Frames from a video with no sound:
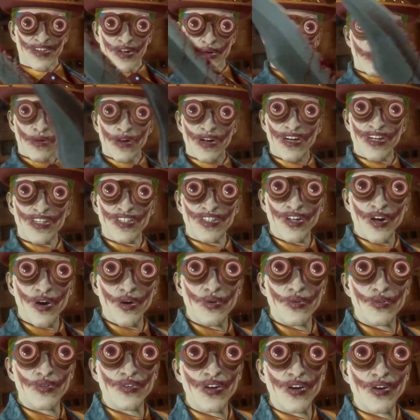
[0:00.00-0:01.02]
Nobody
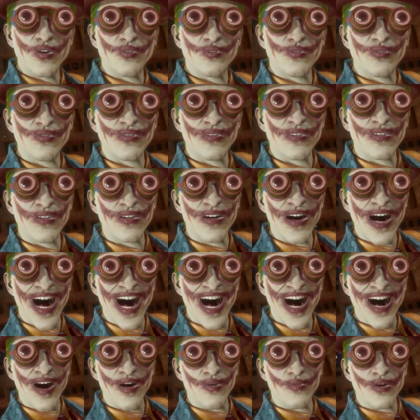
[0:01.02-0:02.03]
told you.
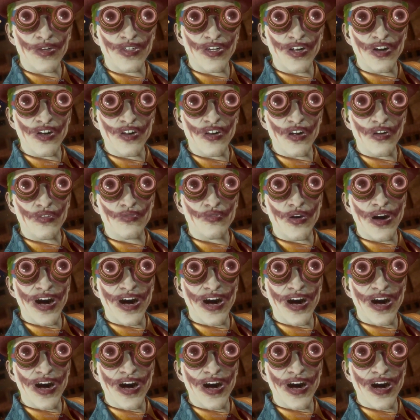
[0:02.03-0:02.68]
I was all the